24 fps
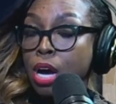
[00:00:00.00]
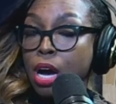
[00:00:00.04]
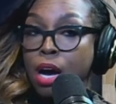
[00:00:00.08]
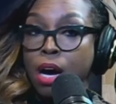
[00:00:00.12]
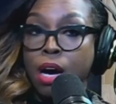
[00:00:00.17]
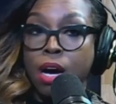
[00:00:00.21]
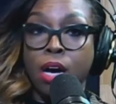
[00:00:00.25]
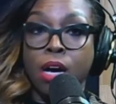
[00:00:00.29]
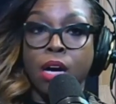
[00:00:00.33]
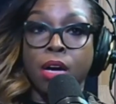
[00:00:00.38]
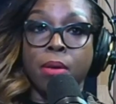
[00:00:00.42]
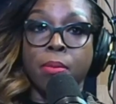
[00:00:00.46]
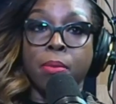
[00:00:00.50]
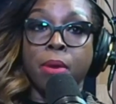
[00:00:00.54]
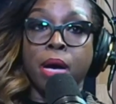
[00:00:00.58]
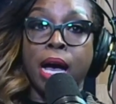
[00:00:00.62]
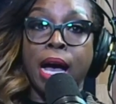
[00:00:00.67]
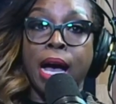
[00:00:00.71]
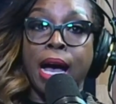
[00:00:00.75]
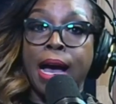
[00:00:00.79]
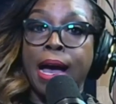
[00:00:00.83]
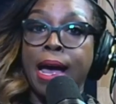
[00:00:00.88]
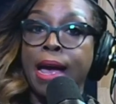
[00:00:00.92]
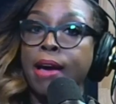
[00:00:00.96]

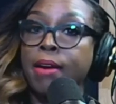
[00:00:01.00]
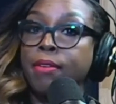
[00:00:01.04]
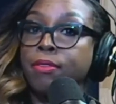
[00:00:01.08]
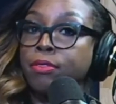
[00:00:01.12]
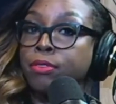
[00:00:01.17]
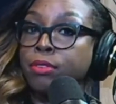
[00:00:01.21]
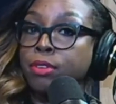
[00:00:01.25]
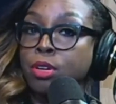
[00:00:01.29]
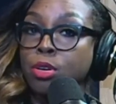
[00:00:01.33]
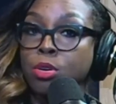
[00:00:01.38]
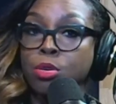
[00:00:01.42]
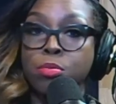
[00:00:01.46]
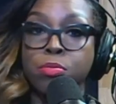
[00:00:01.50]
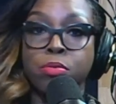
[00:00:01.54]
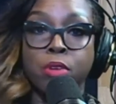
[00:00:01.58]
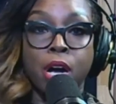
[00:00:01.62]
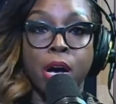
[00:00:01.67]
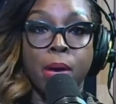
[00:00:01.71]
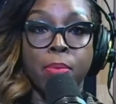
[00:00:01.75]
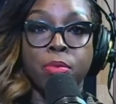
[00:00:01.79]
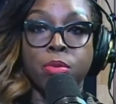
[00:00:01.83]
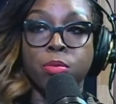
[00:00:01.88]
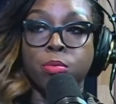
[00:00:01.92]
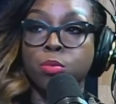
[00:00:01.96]
I have no
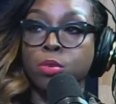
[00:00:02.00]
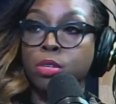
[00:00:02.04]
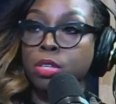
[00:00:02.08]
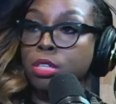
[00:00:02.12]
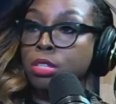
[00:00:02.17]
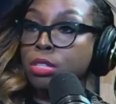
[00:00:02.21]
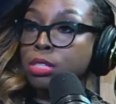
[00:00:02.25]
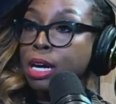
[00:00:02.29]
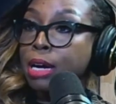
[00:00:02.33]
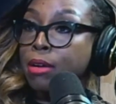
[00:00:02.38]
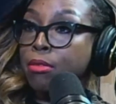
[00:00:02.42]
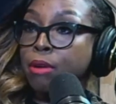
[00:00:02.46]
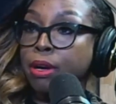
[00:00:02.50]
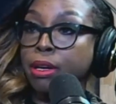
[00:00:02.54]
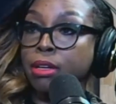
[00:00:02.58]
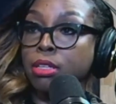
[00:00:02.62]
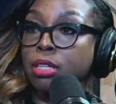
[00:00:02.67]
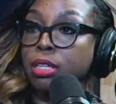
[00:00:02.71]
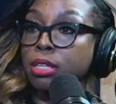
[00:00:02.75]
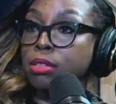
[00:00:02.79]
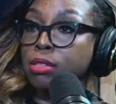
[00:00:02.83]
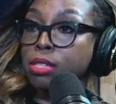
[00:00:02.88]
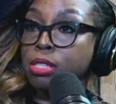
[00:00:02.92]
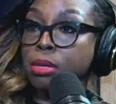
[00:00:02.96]
problem with
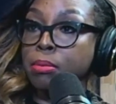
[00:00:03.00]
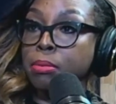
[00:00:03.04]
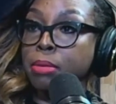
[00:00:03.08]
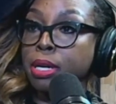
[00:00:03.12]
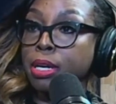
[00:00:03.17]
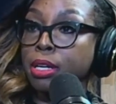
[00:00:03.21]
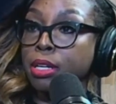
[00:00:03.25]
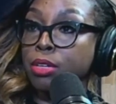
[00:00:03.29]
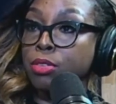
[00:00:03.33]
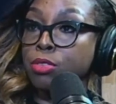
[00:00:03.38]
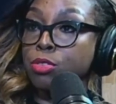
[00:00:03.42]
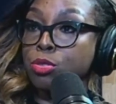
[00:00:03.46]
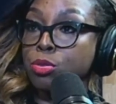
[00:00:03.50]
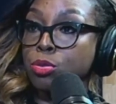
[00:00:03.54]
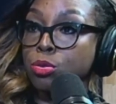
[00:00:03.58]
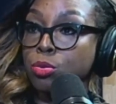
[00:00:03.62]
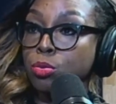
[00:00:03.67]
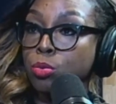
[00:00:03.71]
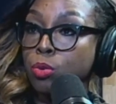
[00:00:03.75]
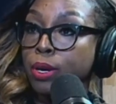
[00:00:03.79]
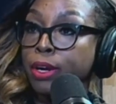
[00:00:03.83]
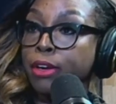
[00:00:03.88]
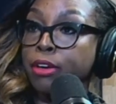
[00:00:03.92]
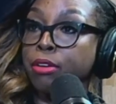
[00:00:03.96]
directing somebody to
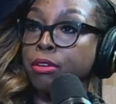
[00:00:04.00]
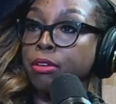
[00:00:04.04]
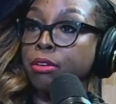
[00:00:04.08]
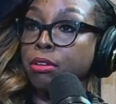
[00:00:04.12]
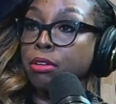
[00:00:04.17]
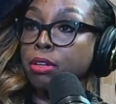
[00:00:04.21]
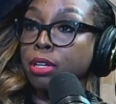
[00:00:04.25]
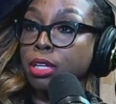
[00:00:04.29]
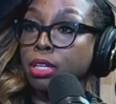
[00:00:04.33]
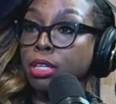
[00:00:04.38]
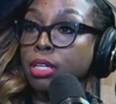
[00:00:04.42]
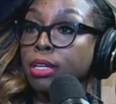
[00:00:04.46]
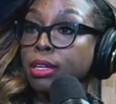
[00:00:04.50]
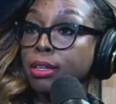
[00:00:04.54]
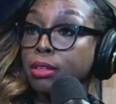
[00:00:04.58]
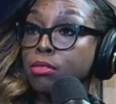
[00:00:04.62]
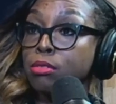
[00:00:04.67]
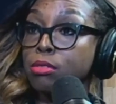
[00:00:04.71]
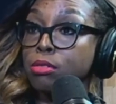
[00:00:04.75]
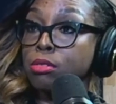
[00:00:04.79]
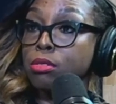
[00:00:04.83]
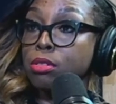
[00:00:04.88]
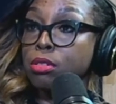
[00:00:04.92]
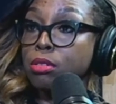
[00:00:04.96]
where it
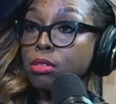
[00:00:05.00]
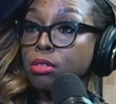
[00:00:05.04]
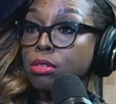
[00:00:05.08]
is.